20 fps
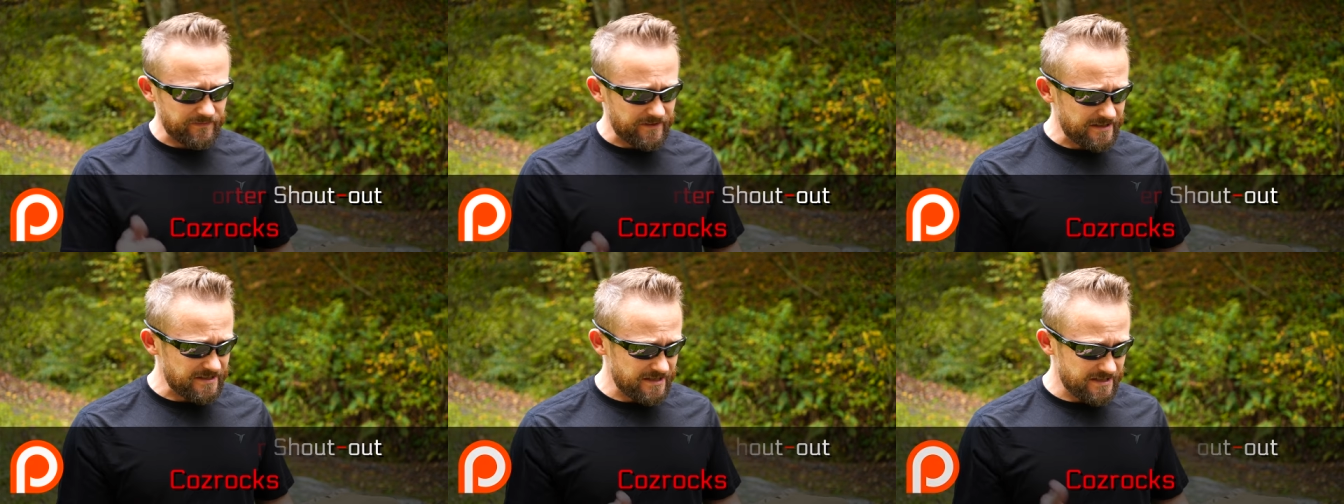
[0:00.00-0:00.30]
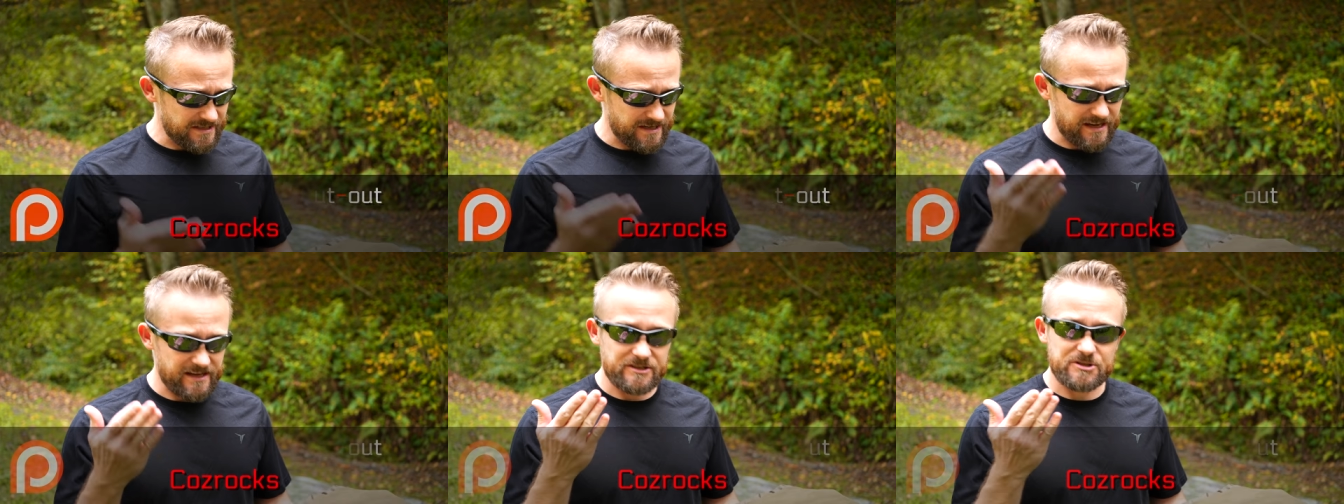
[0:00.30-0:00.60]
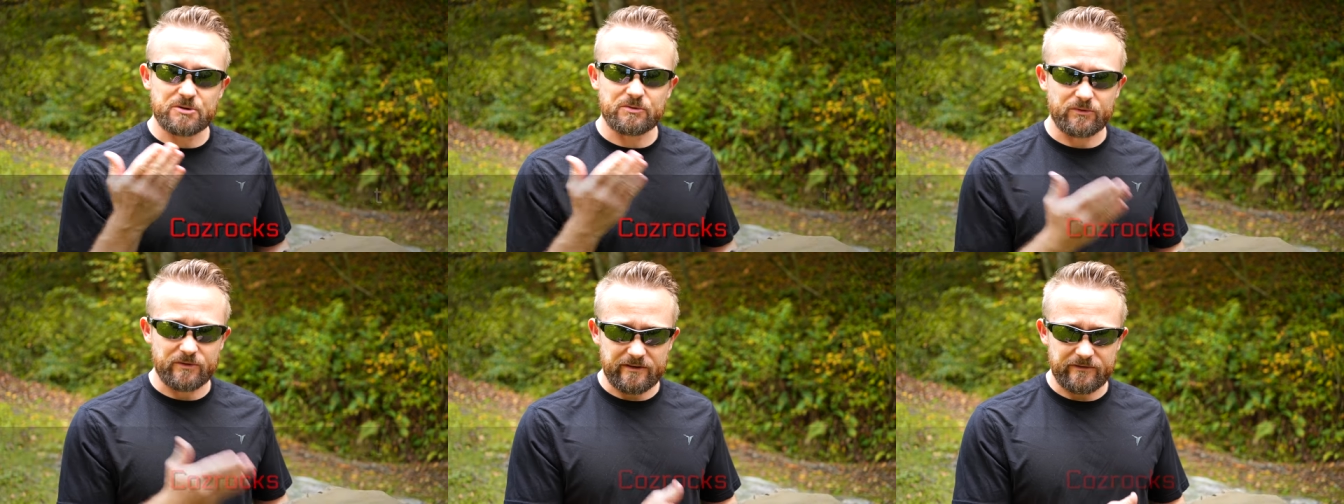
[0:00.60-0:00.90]
This is a
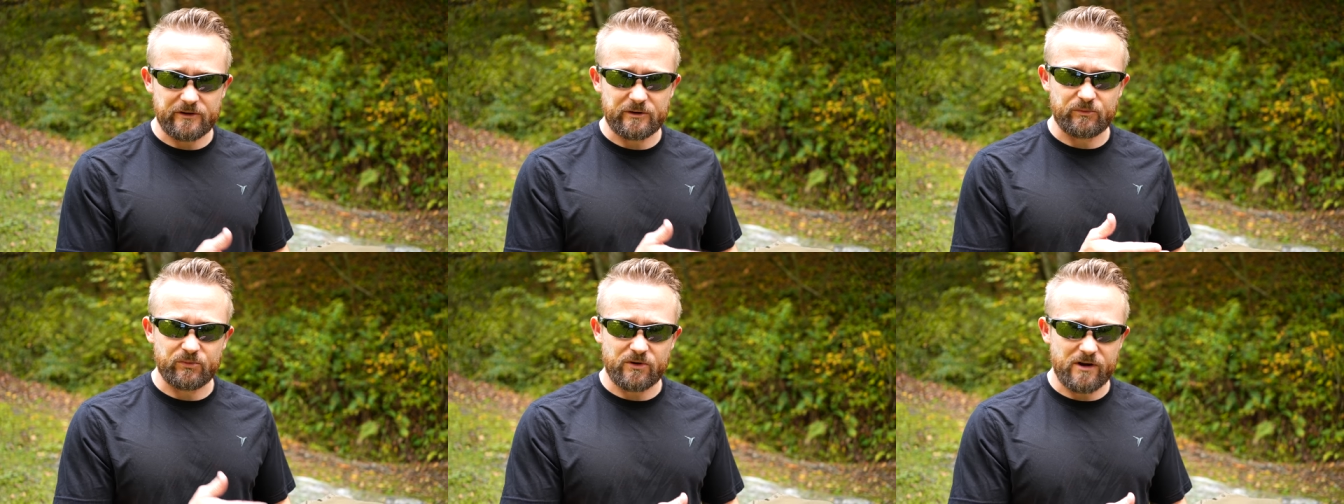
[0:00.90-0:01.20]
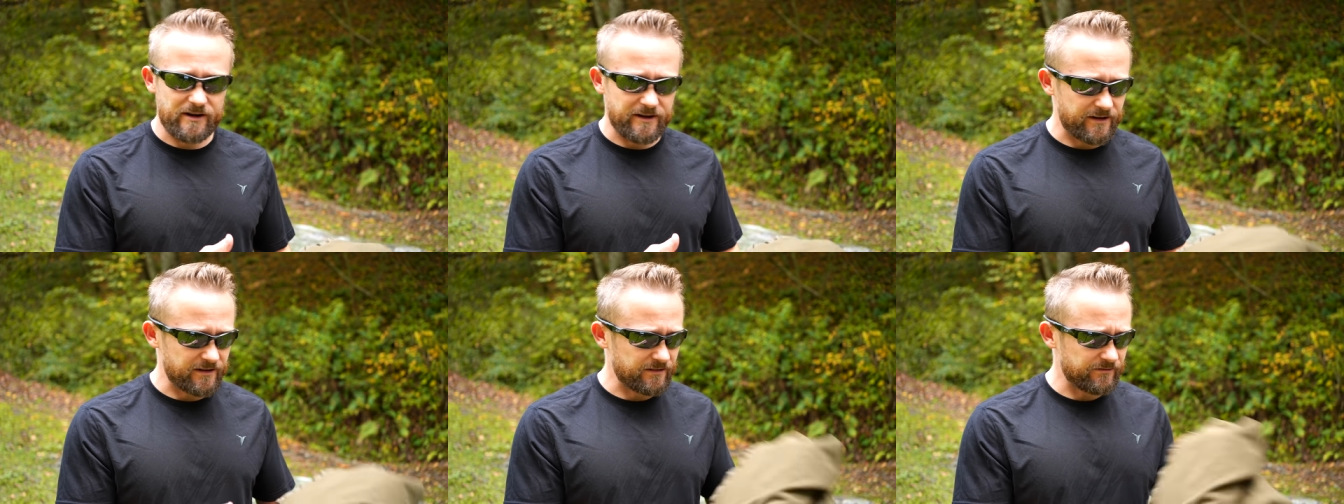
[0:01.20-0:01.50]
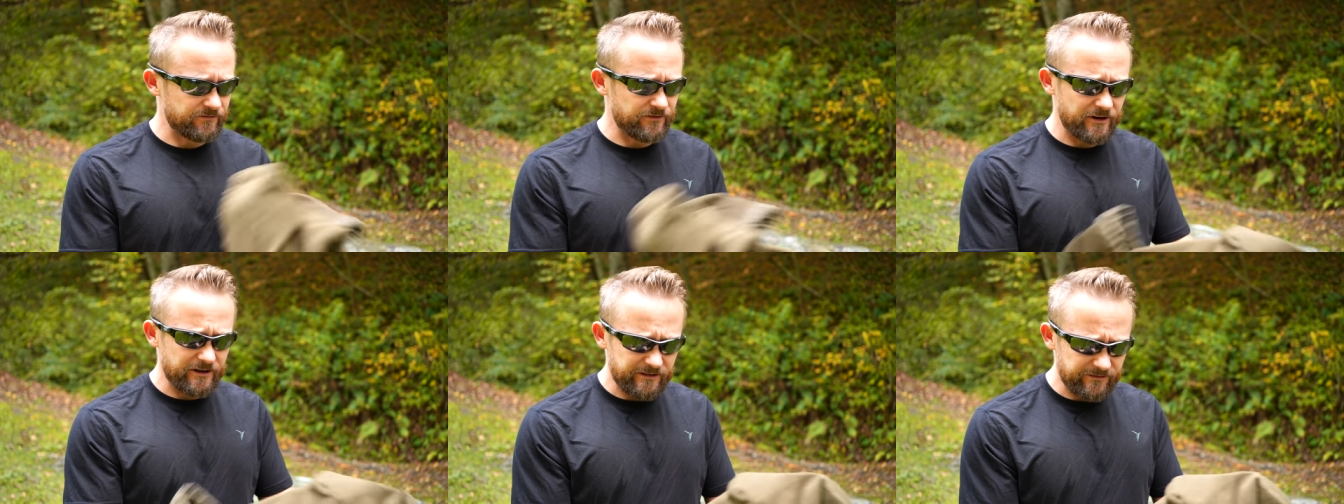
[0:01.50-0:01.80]
terrific product.
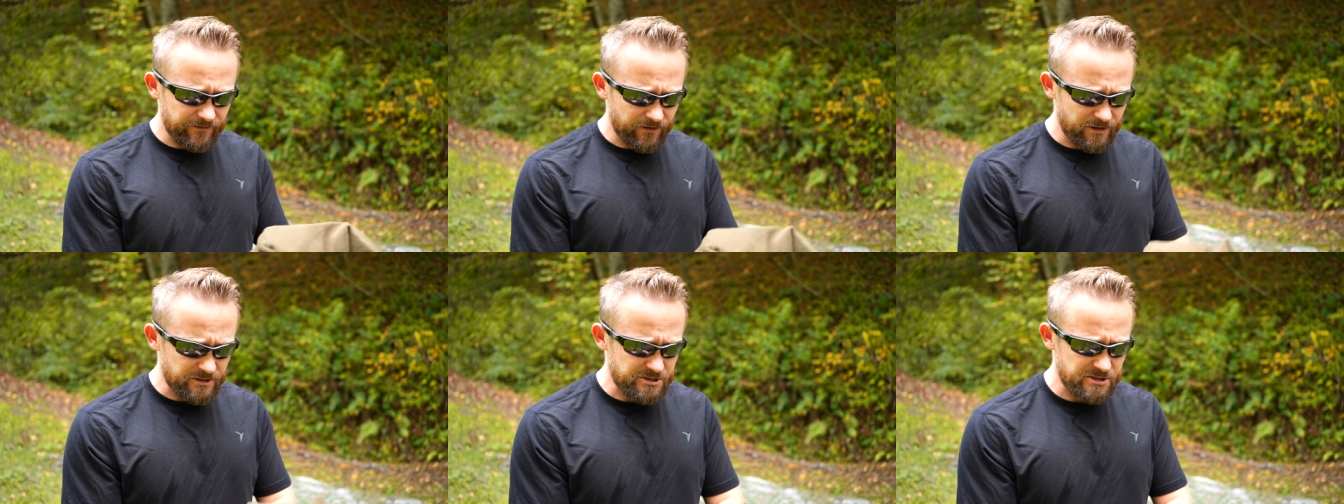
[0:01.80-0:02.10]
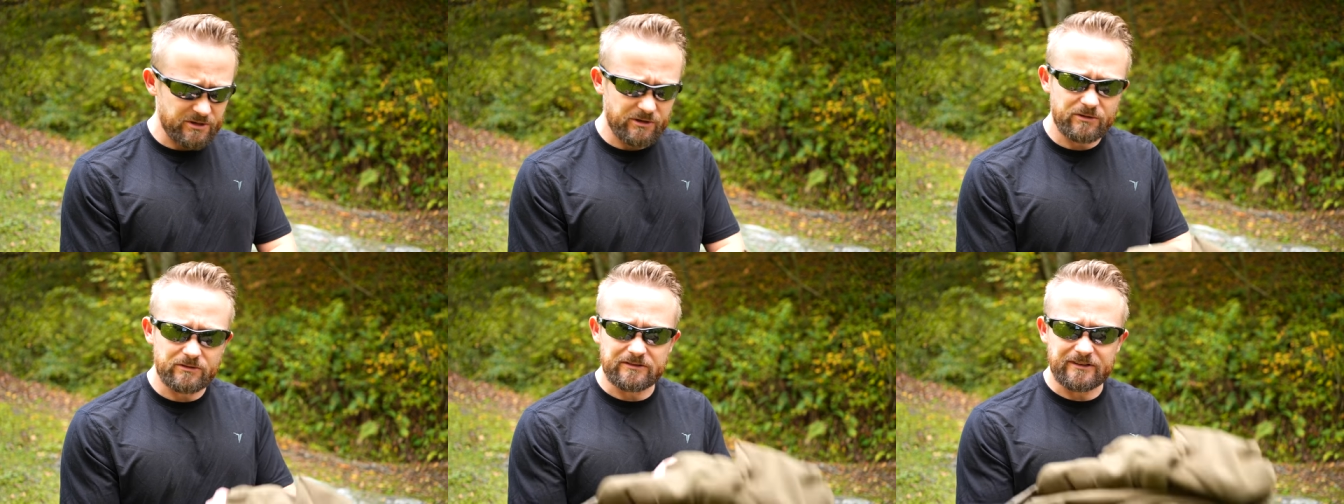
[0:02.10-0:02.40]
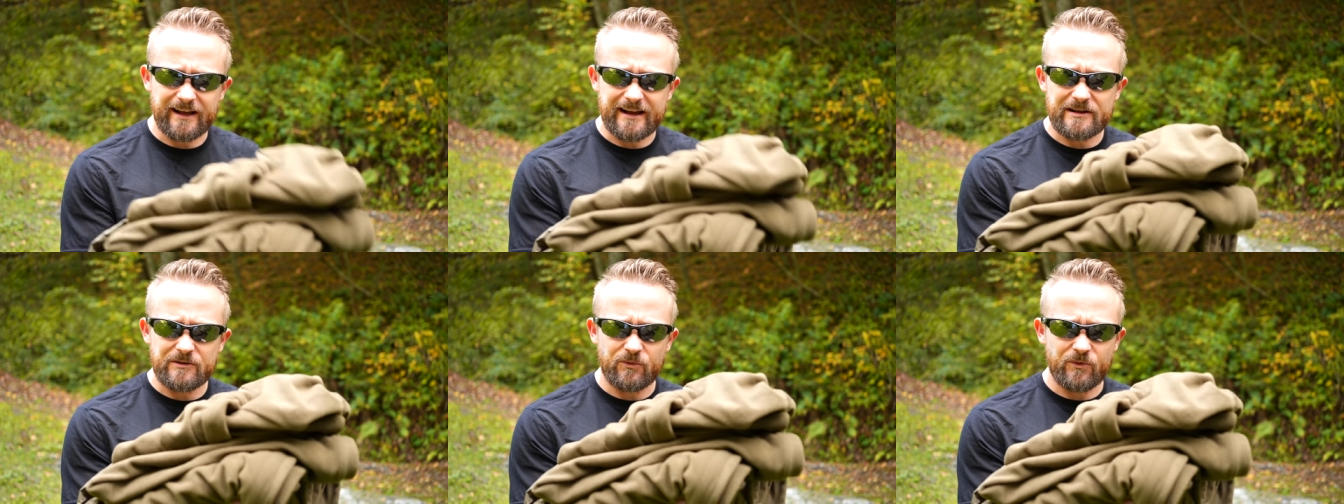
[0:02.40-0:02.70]
Very versatile,
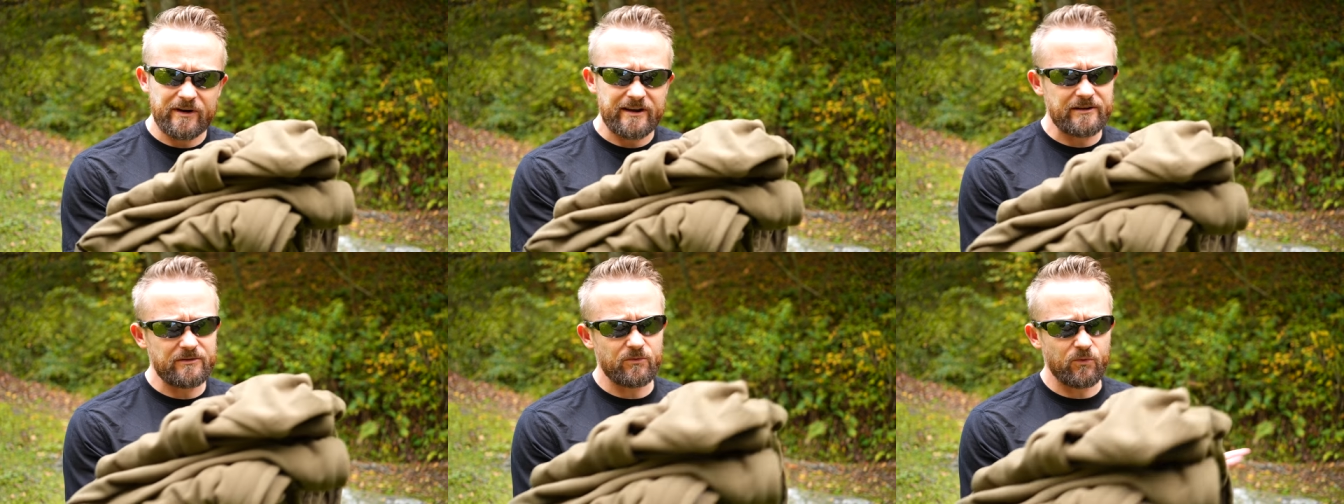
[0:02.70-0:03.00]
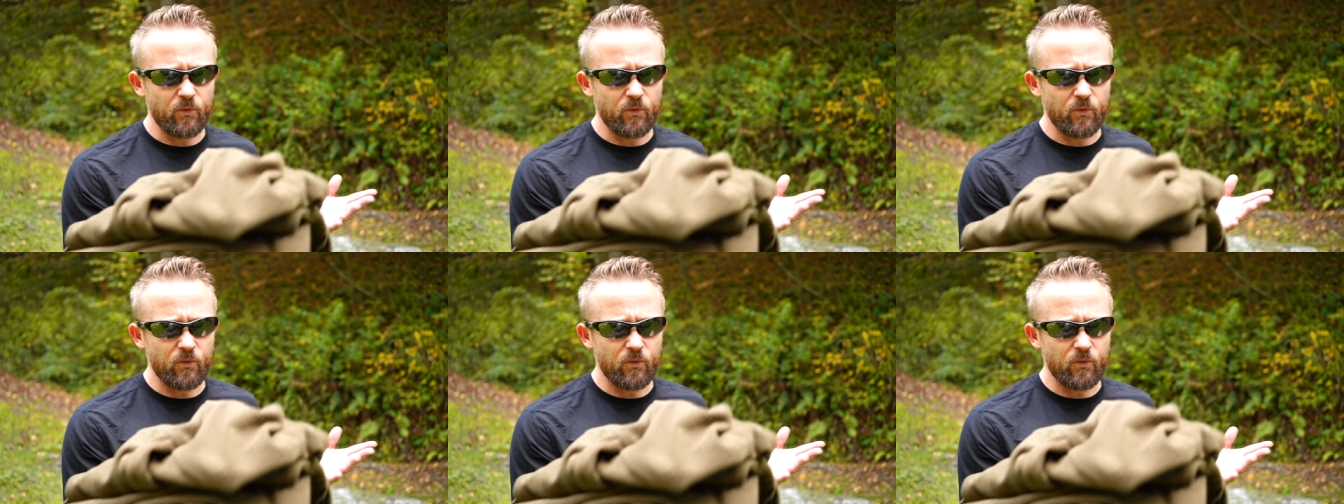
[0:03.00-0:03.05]
lightweight,